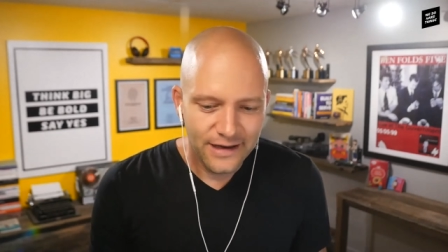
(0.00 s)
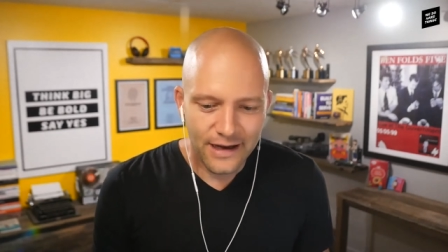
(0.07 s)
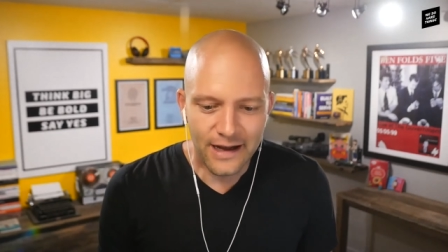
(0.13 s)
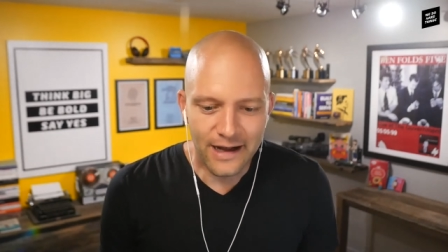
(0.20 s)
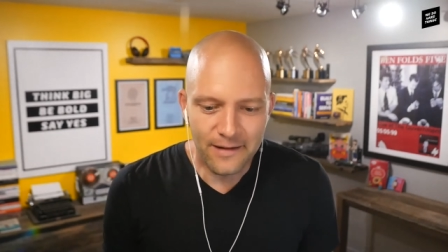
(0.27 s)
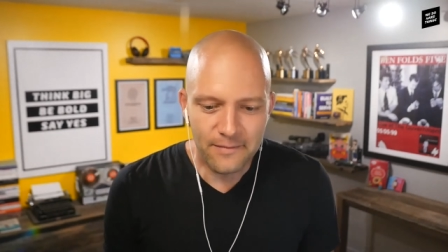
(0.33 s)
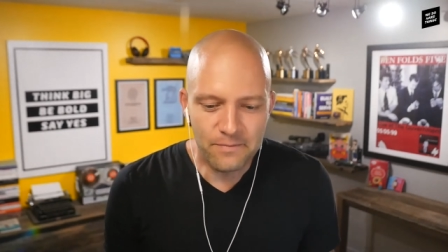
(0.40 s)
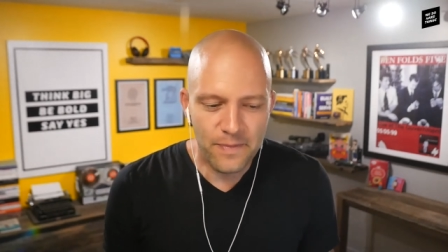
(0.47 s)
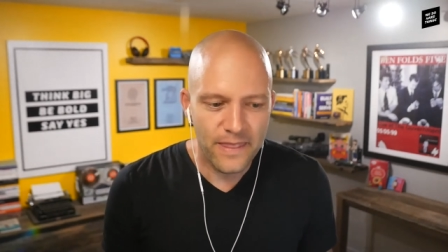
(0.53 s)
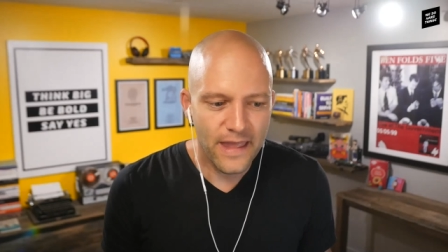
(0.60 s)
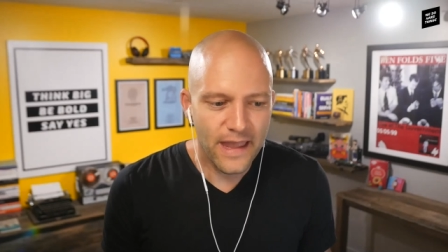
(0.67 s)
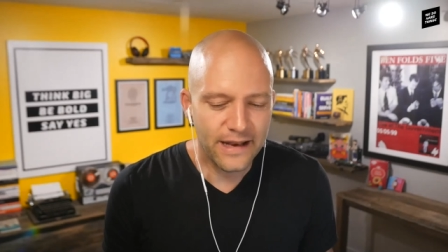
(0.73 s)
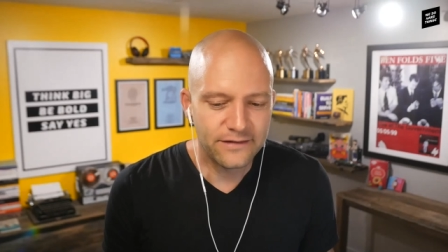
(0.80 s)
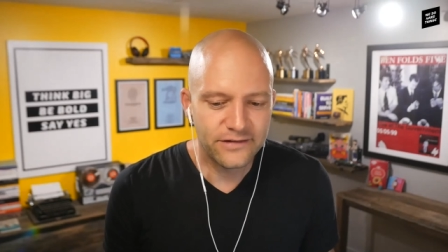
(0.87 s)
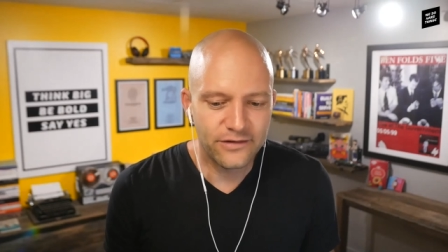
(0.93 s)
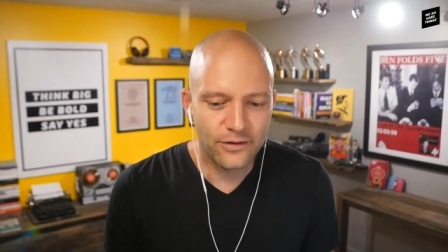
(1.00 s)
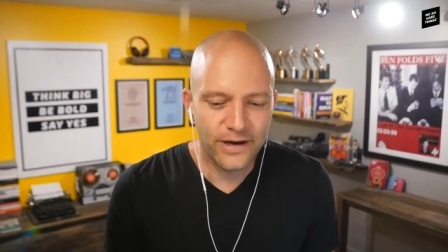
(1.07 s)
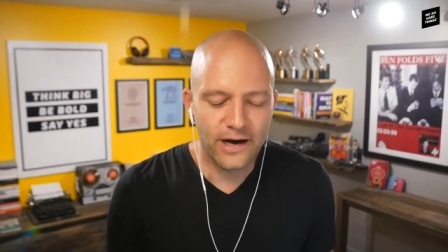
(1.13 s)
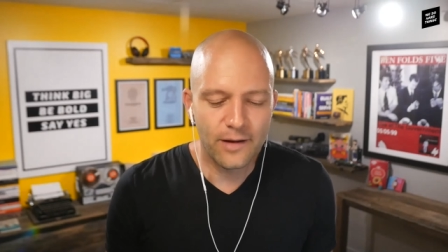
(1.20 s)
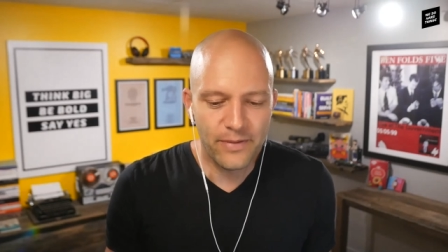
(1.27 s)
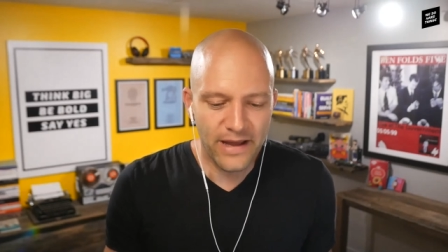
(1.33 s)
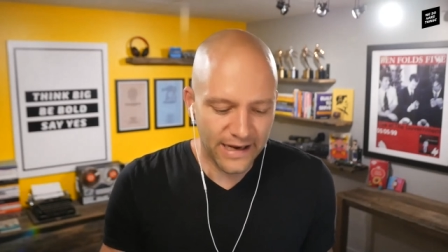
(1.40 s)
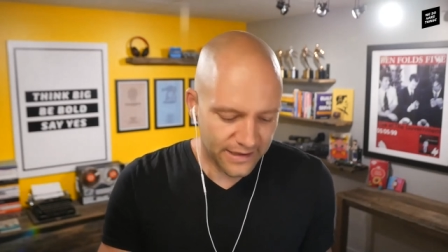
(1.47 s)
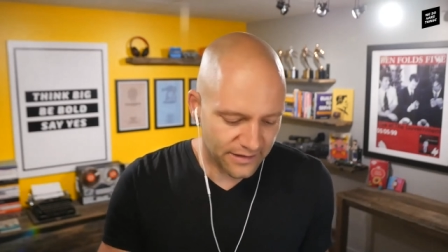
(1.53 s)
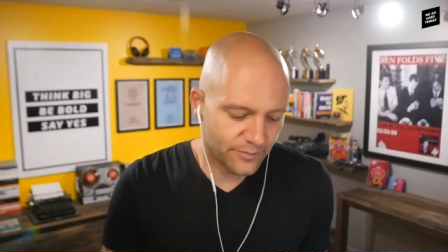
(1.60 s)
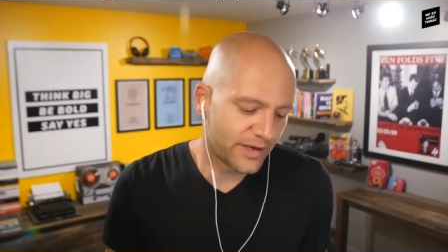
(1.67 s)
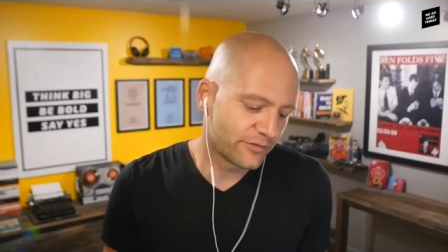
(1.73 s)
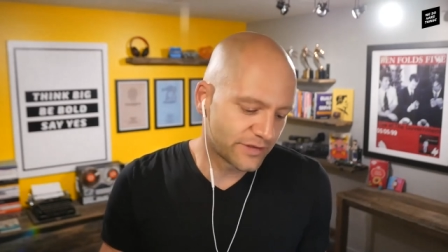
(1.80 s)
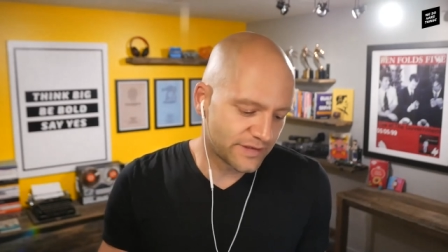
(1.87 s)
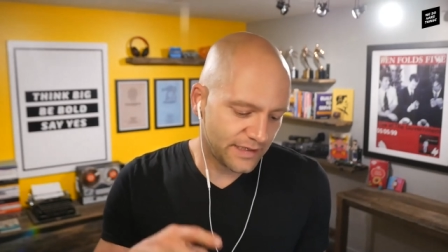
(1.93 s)
Um, and so I got back into
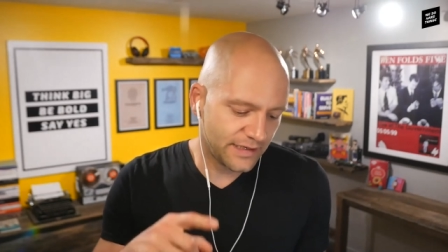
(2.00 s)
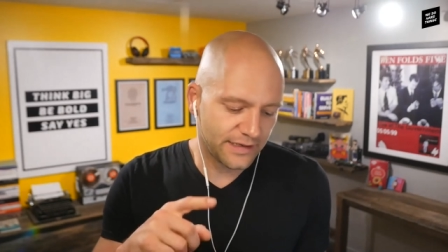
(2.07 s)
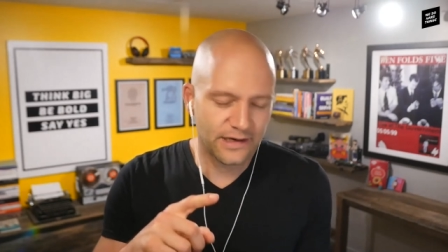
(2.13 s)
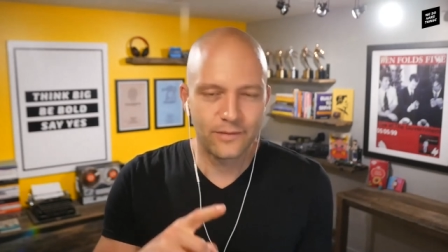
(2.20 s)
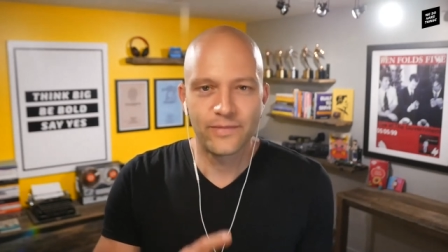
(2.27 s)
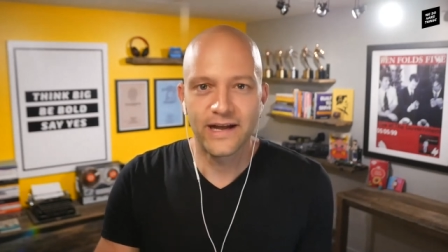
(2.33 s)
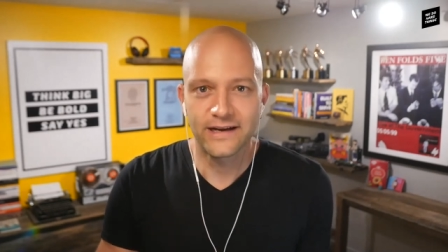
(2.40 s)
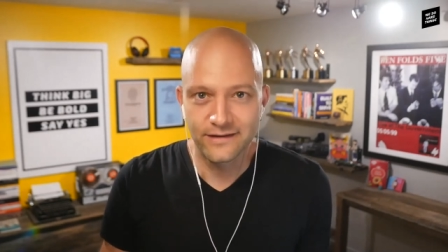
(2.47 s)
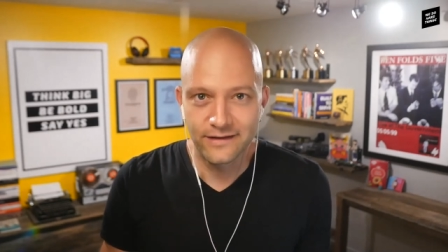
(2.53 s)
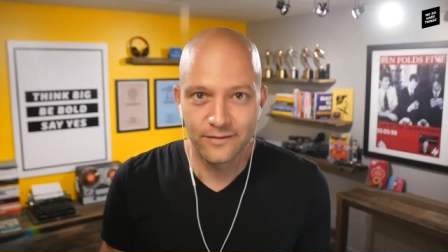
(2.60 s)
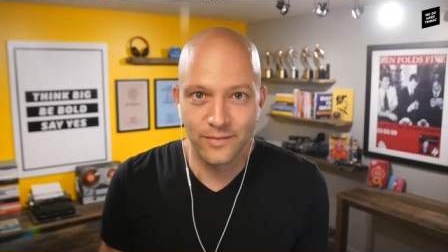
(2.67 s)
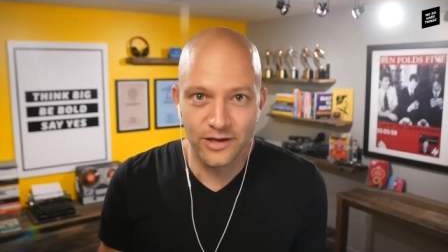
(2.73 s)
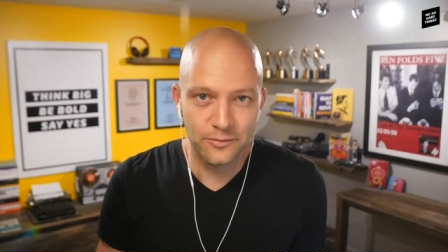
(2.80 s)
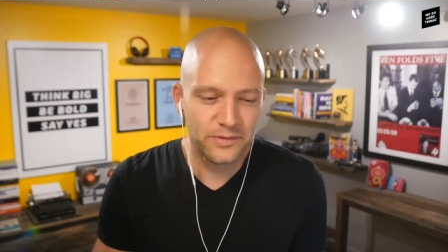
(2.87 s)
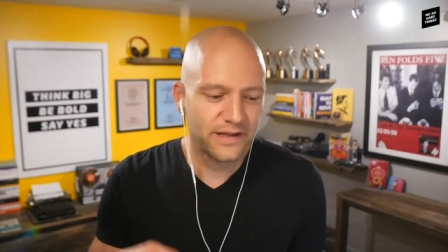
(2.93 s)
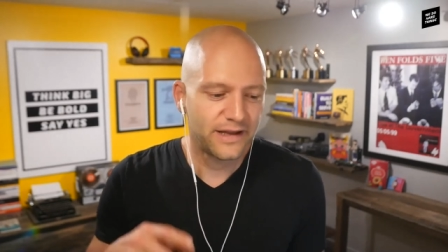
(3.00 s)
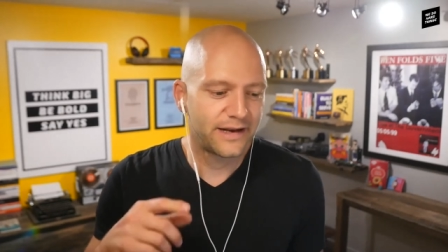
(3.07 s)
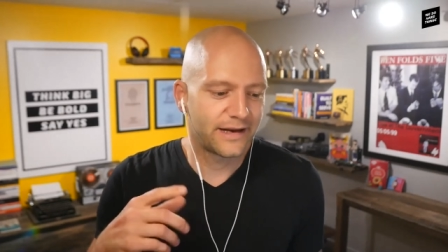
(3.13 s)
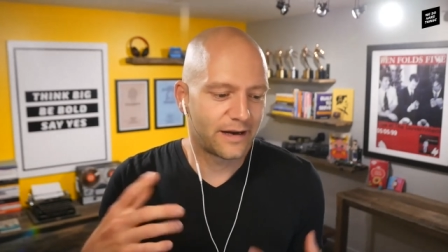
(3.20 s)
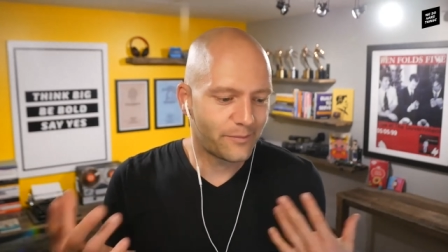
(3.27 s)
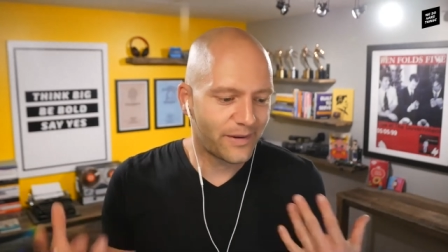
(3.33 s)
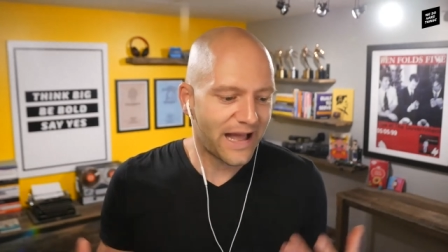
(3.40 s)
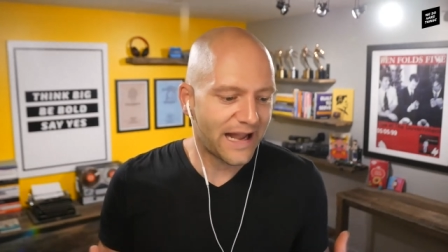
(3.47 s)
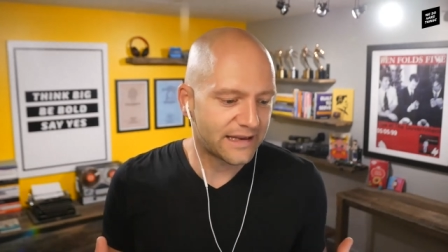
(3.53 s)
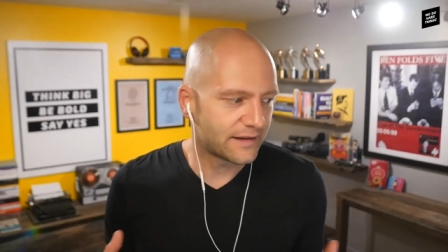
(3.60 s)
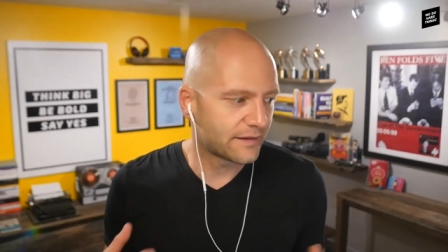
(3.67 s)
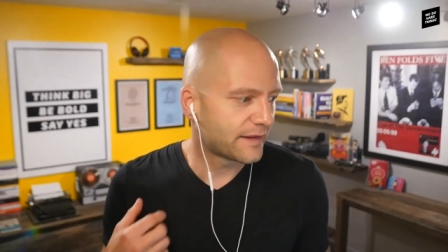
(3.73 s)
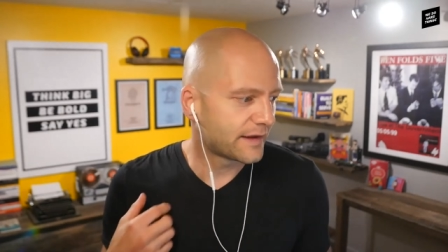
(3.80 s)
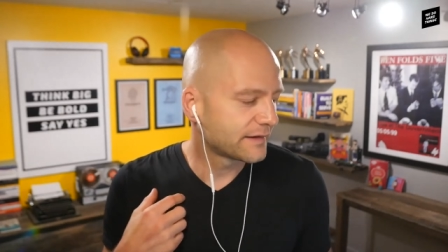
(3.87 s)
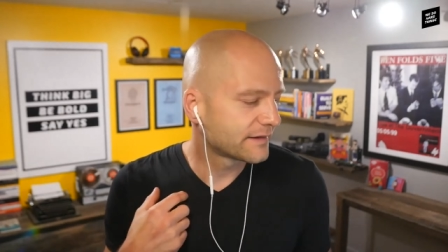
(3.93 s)
my routine. I got back into the meal plan. I got back
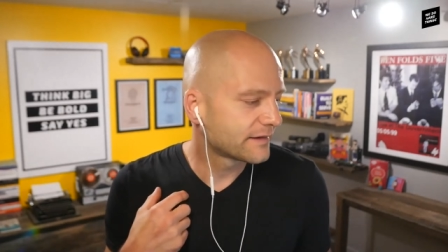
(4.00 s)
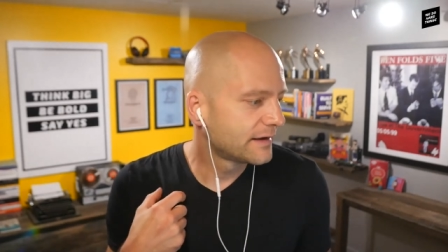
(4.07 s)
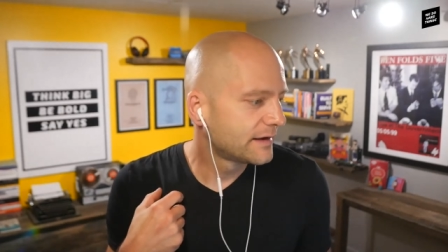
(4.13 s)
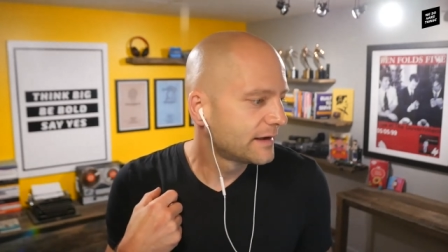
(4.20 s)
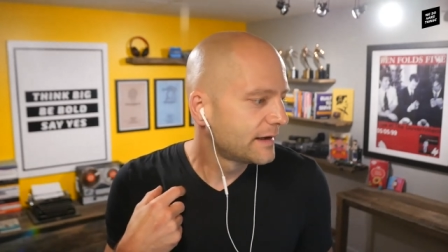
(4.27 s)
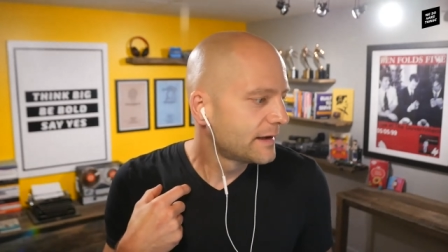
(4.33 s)
into things.